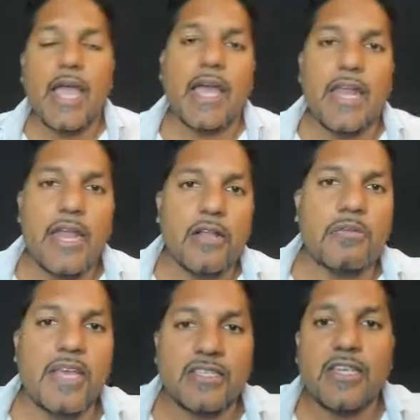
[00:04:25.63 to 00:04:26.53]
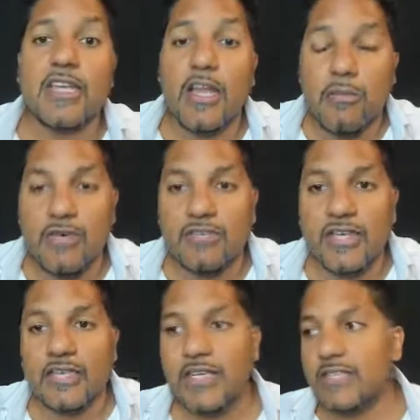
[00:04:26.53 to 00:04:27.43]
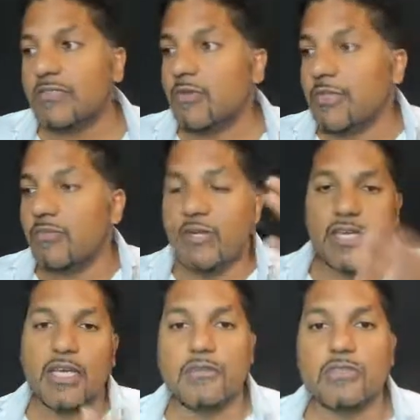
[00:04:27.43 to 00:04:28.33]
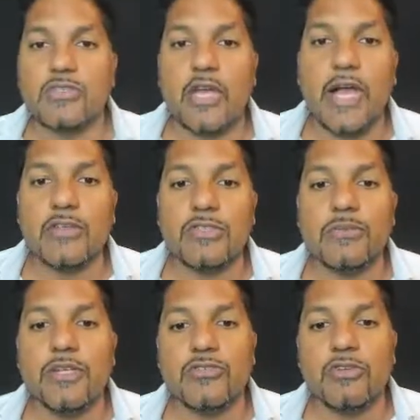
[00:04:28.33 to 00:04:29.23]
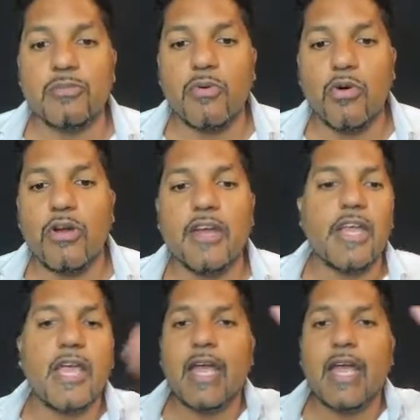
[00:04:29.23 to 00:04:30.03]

And NLP has a number of techniques when it comes to how to build rapport.